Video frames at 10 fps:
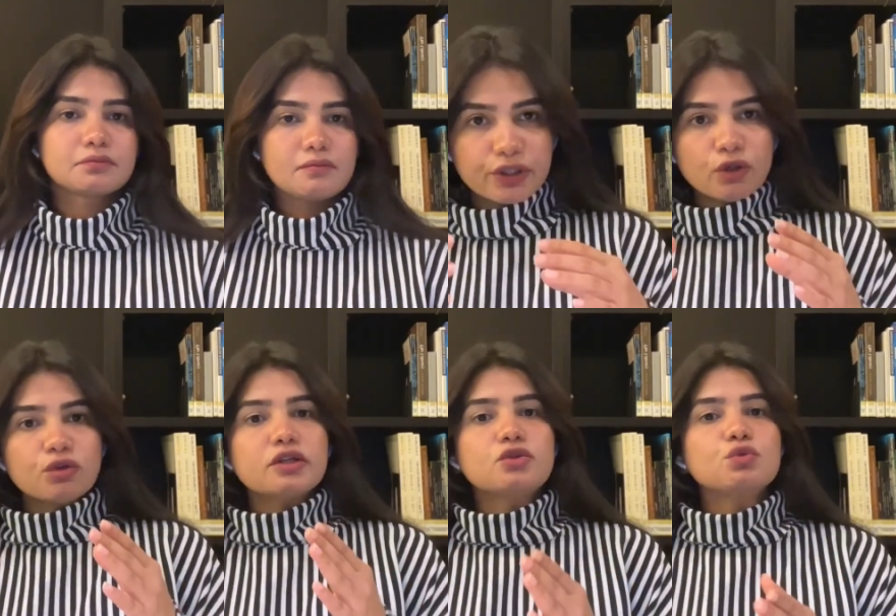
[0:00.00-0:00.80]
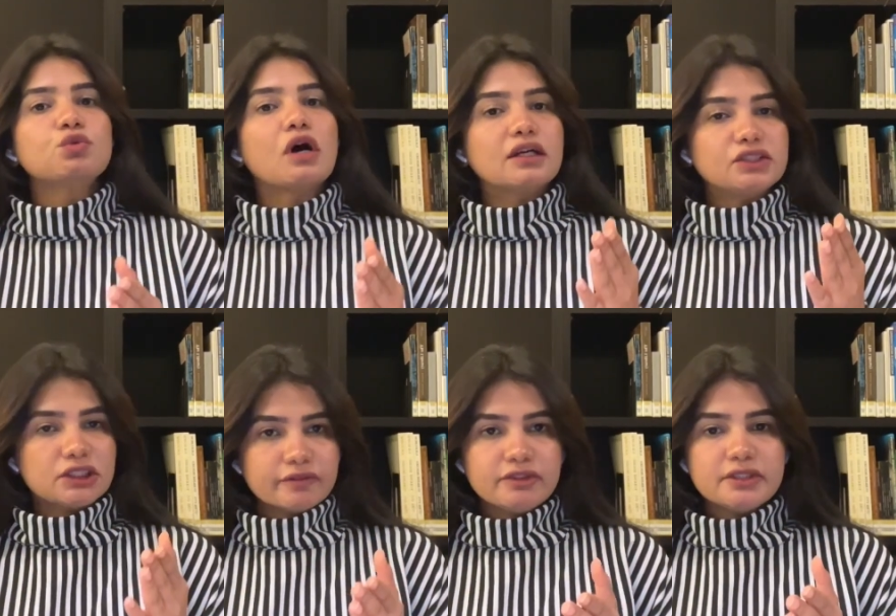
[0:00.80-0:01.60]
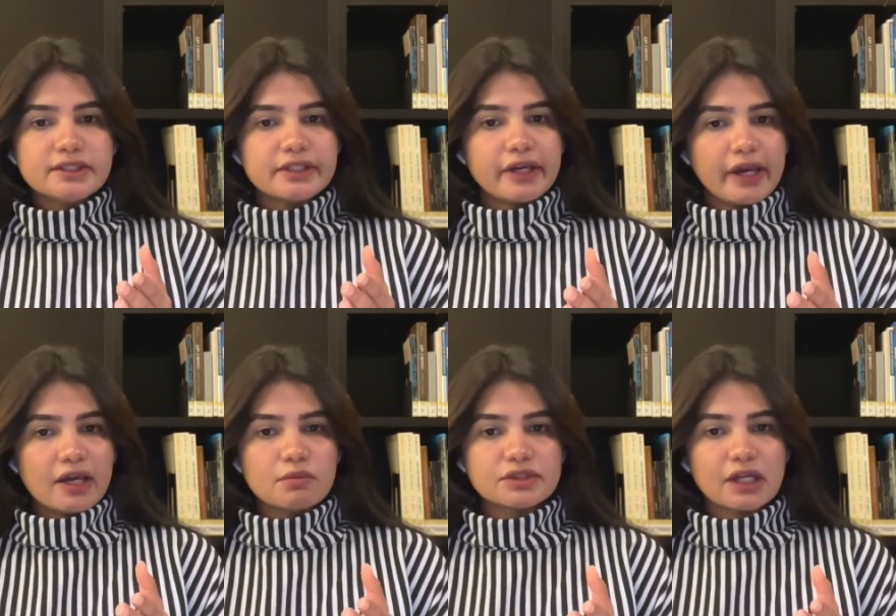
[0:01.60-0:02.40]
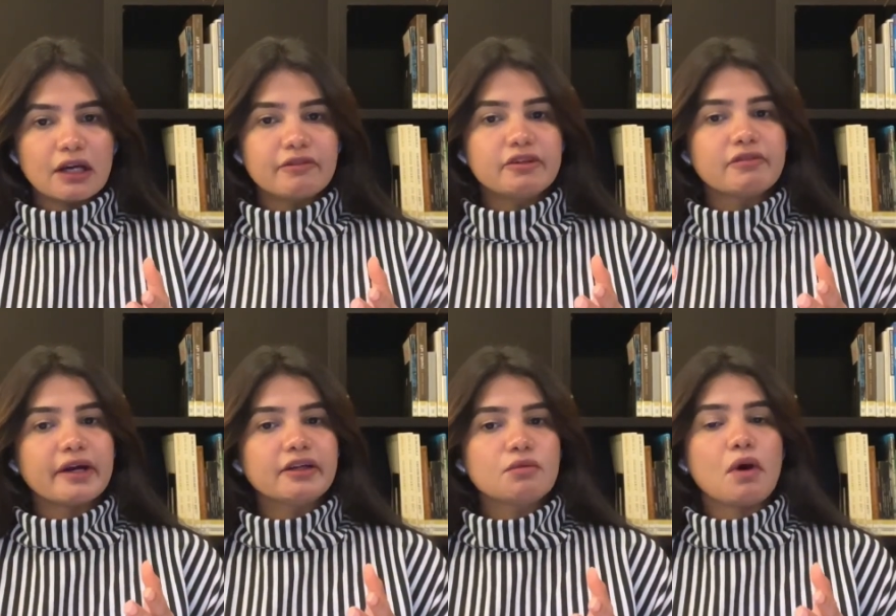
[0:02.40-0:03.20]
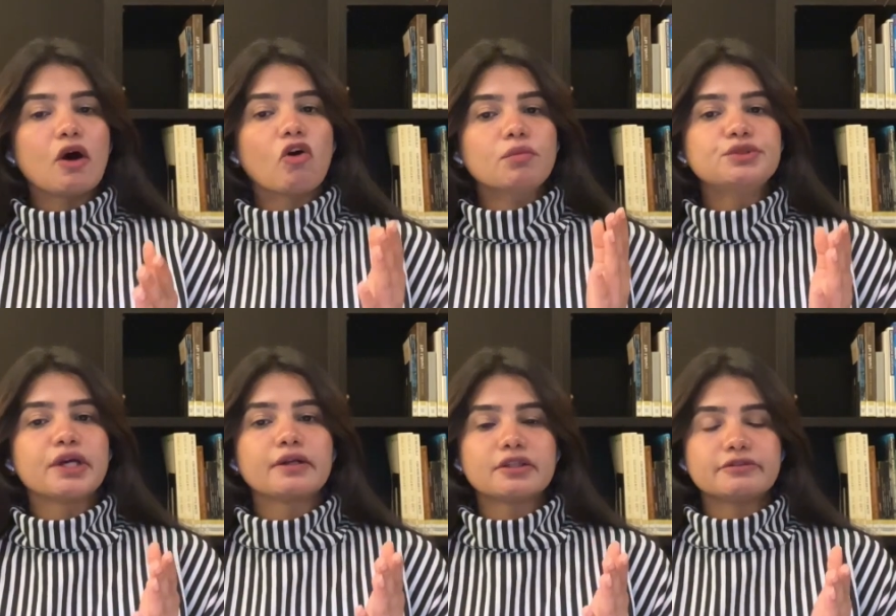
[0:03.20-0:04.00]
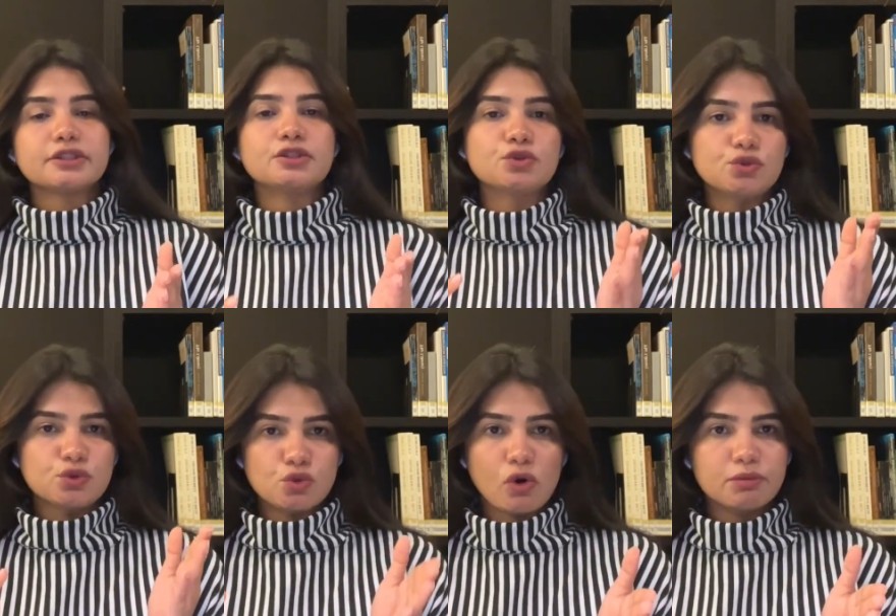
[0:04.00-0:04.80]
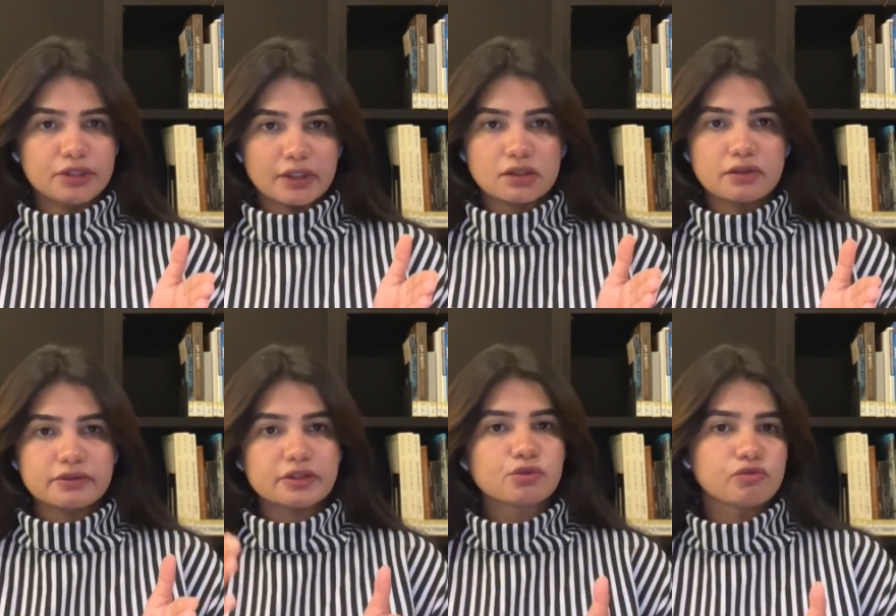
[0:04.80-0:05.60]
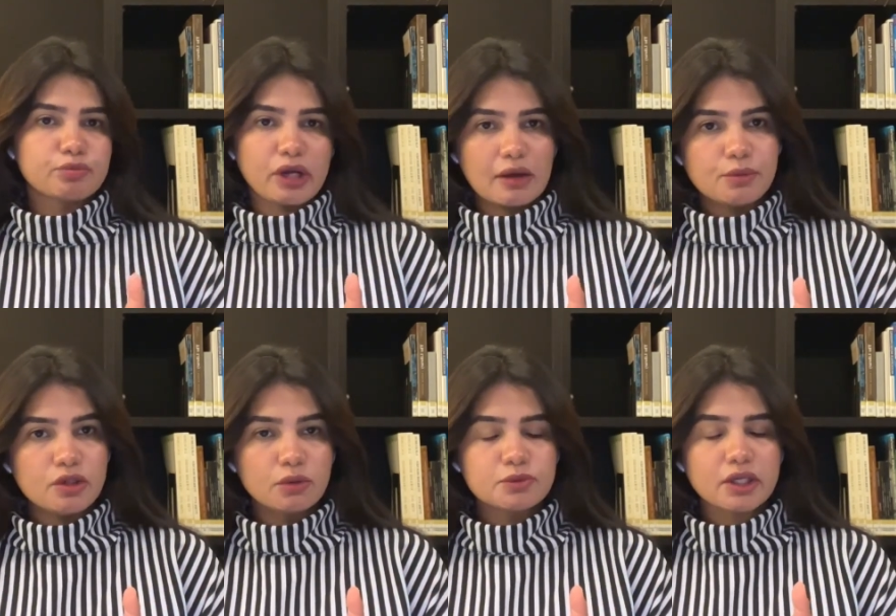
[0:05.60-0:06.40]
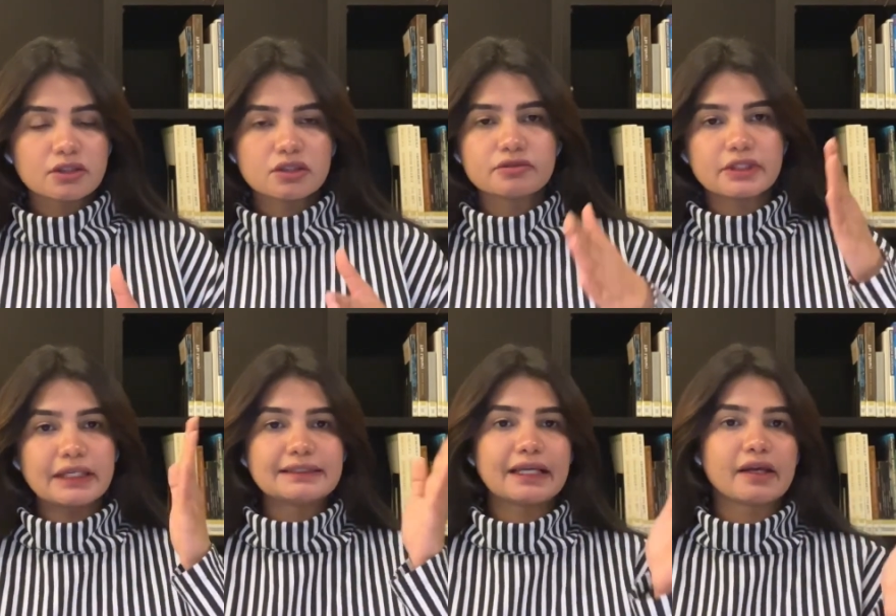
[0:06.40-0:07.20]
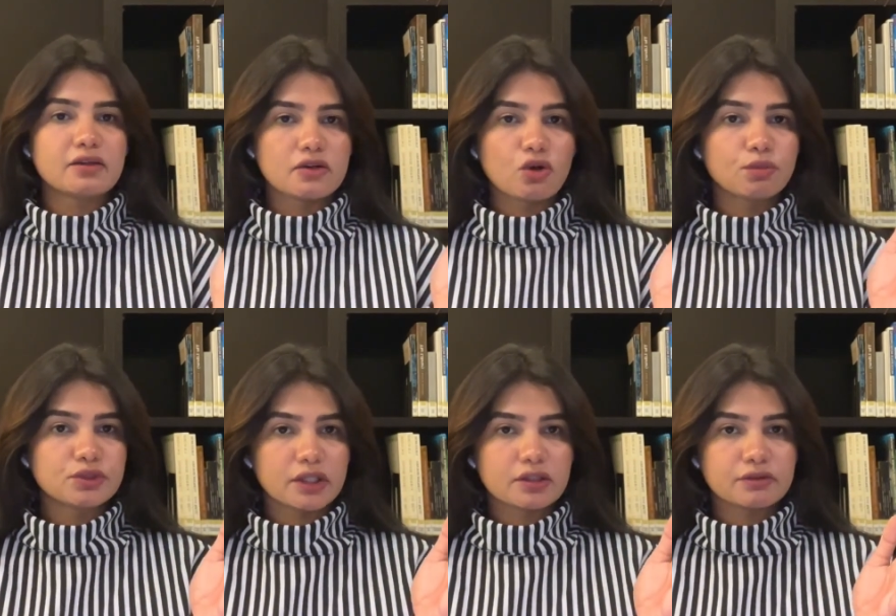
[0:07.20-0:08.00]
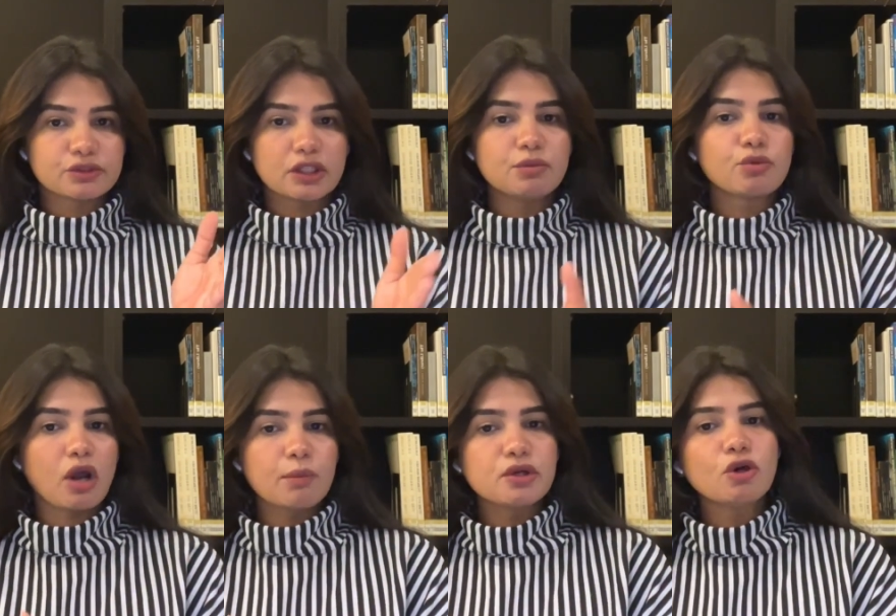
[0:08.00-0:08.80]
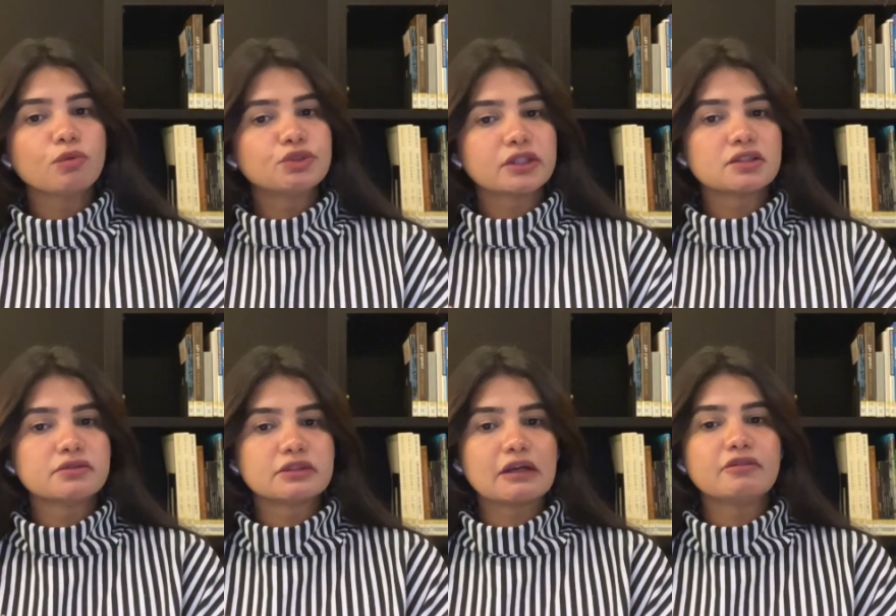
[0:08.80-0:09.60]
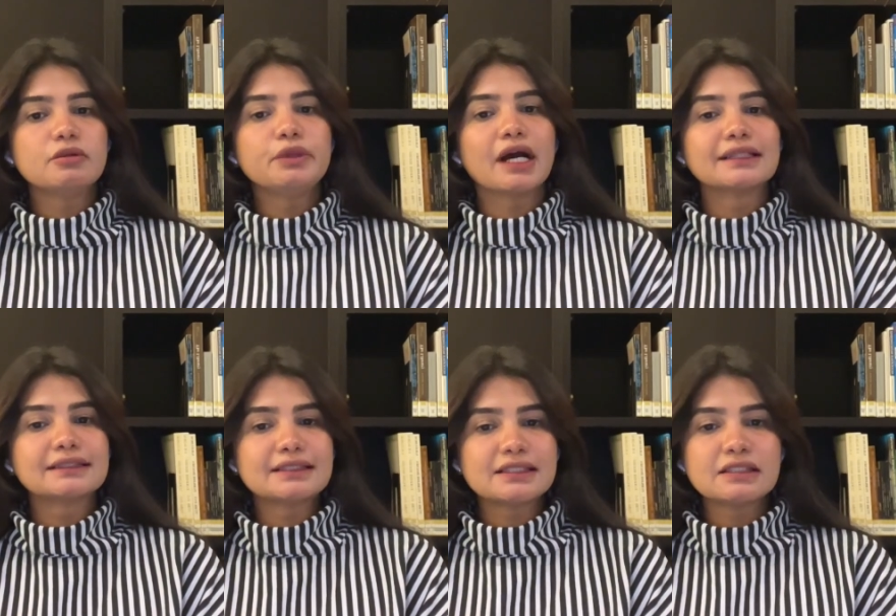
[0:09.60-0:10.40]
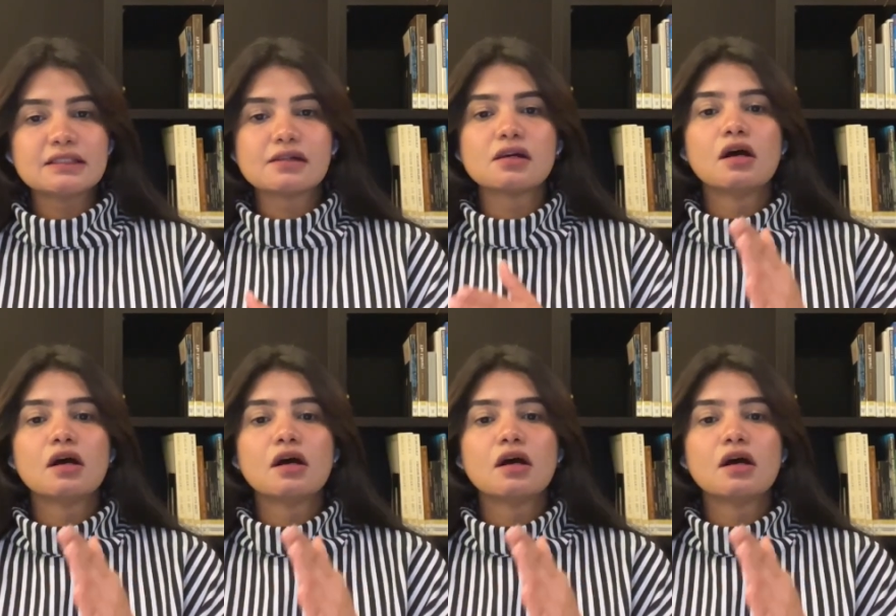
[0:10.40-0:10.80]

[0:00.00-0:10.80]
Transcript: In order to achieve these aims, I have divided my objectives into 2 objectives: primary objectives and secondary objectives. In primary objectives, I will be assisting the